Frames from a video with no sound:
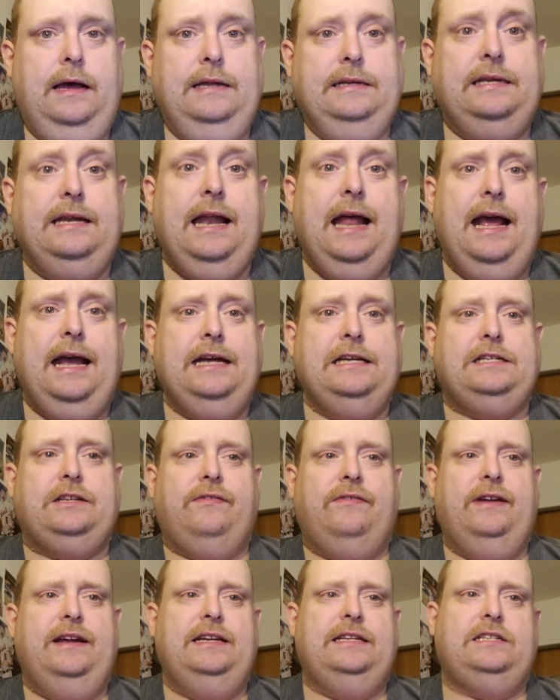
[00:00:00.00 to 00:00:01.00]
Today's
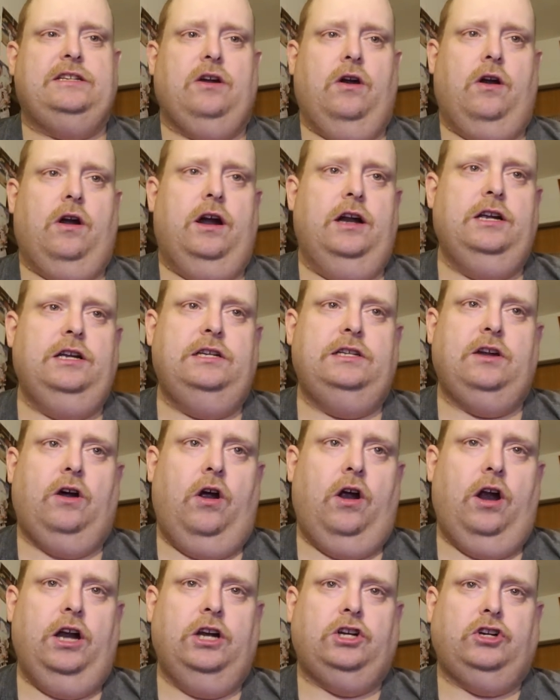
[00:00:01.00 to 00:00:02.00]
three stars
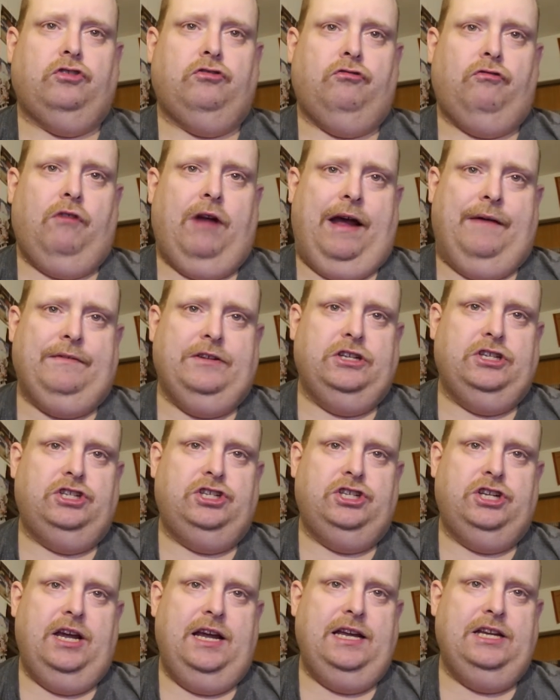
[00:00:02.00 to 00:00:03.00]
are Travis
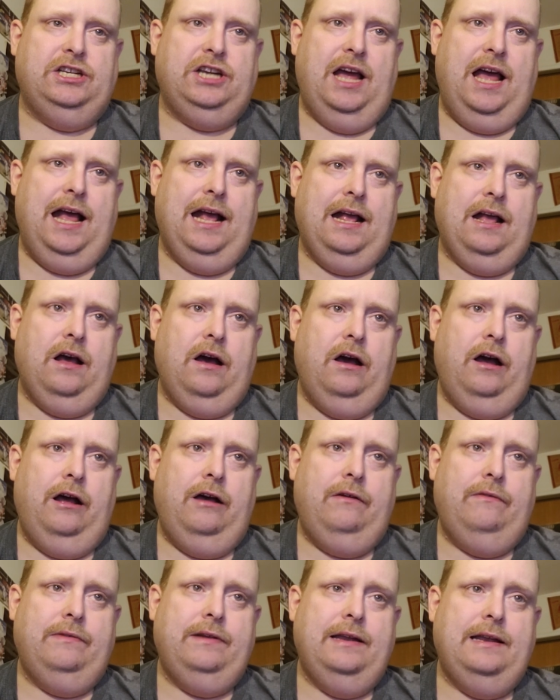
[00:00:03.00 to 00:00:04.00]
Zajac
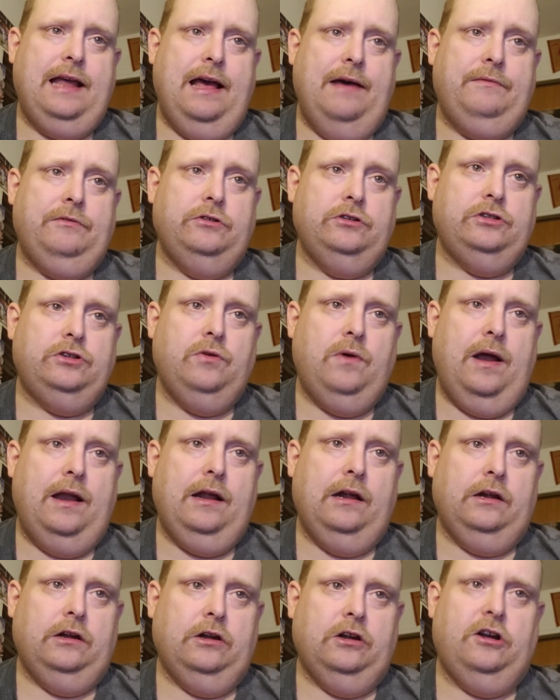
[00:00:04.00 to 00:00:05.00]
of the Devils, who had
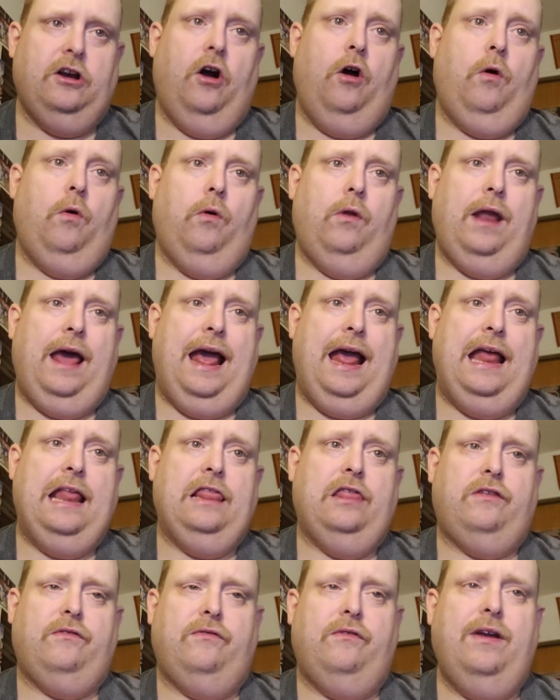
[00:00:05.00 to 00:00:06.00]
a goal
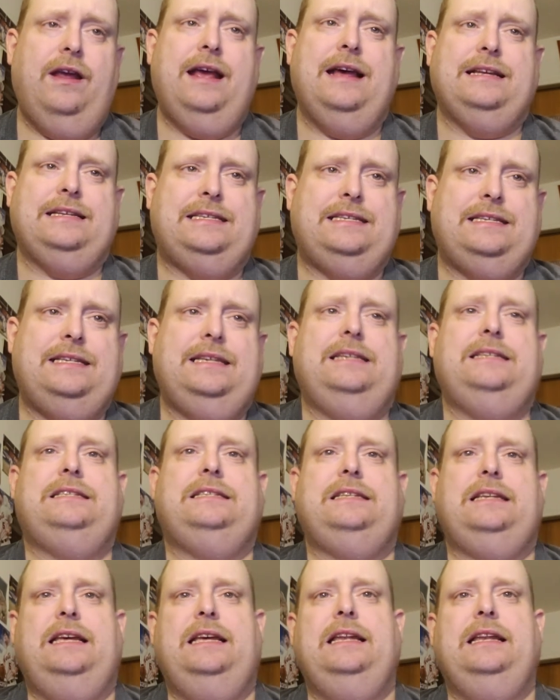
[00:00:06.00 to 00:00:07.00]
and three
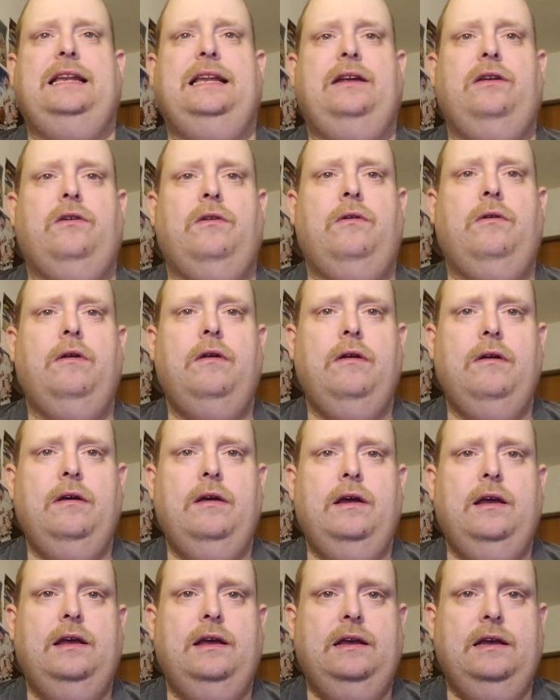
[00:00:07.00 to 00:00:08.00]
assists in their
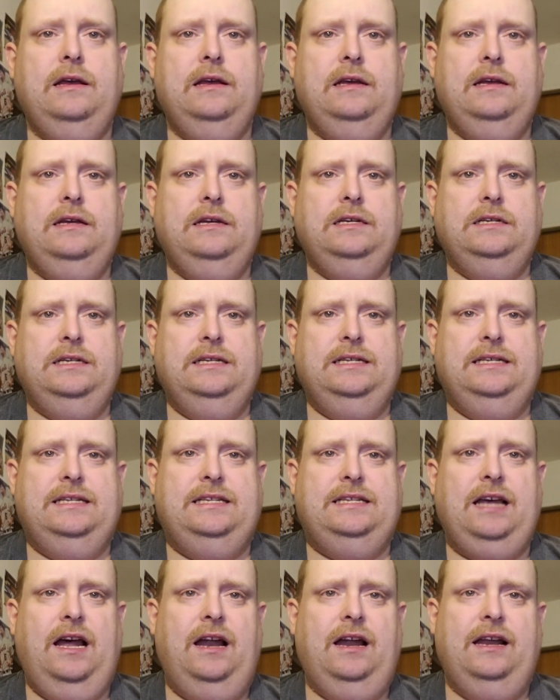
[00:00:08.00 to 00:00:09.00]

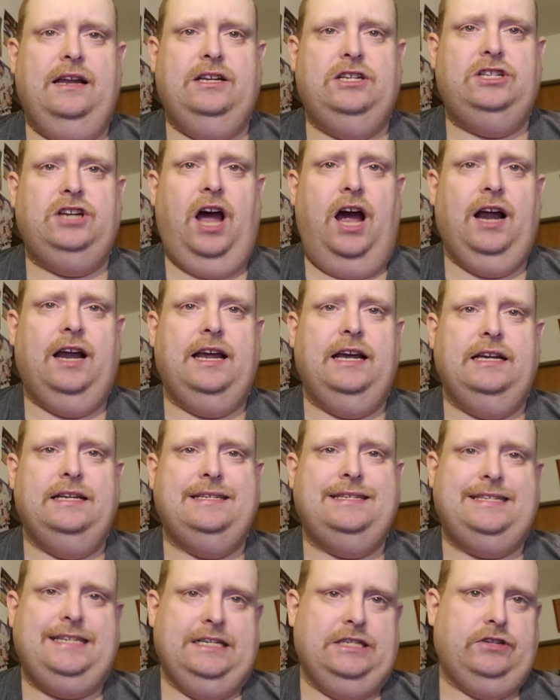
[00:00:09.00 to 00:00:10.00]
sudden shocking
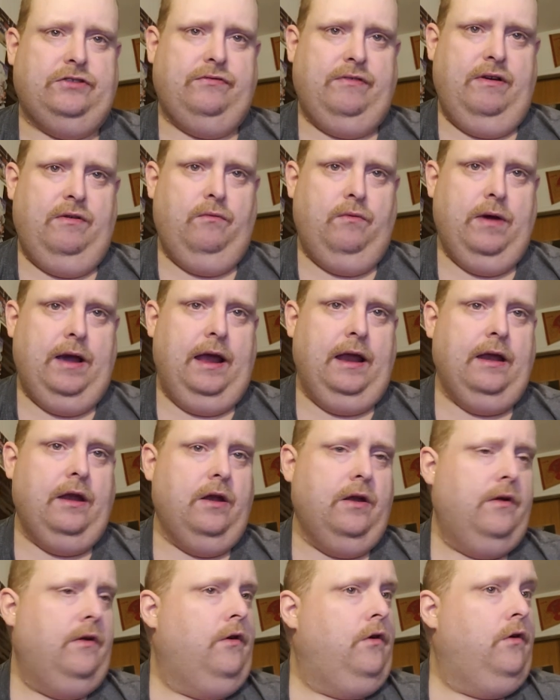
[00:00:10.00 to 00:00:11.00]
6-3
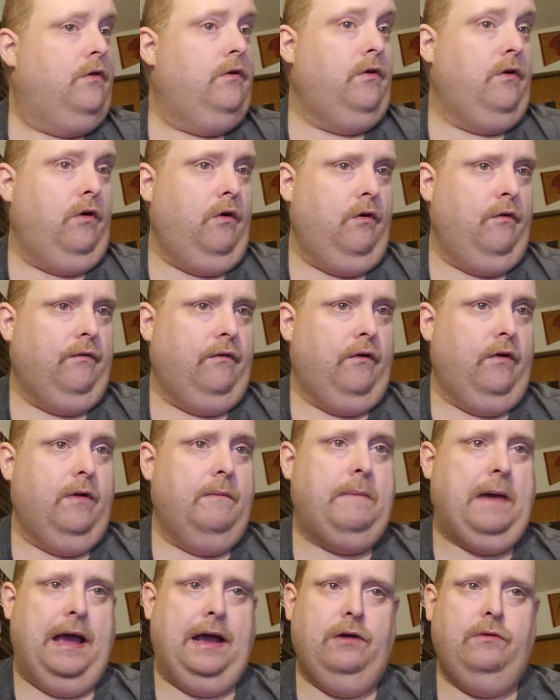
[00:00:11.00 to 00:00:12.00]
win over
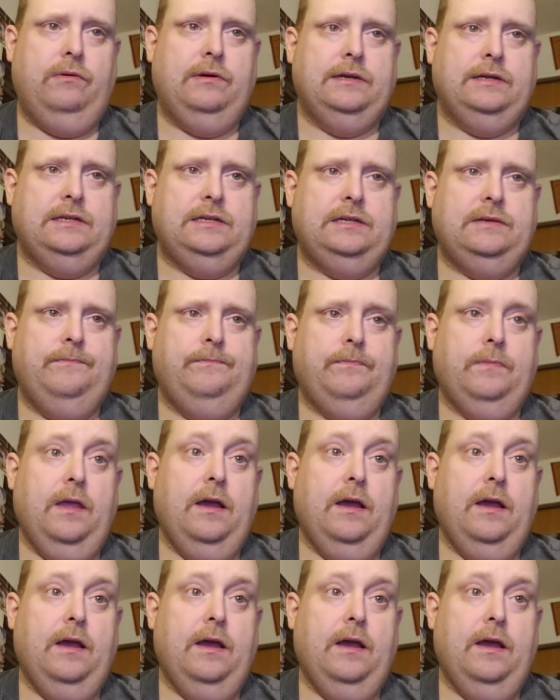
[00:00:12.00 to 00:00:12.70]
the Penguins.